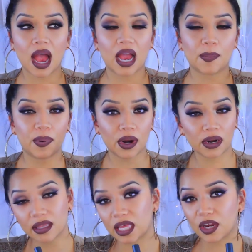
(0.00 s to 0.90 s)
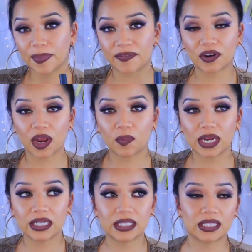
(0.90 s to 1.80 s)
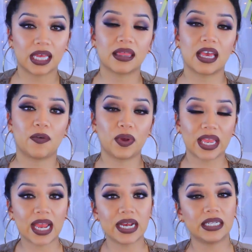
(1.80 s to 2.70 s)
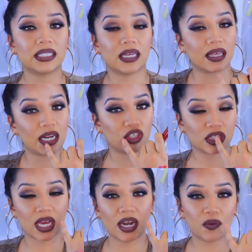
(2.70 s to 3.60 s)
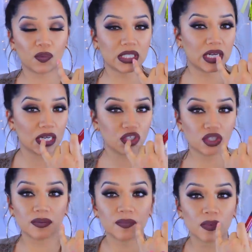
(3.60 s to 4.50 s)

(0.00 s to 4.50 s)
I put on a layer before I went, and then we ate, and then I just kind of retouched,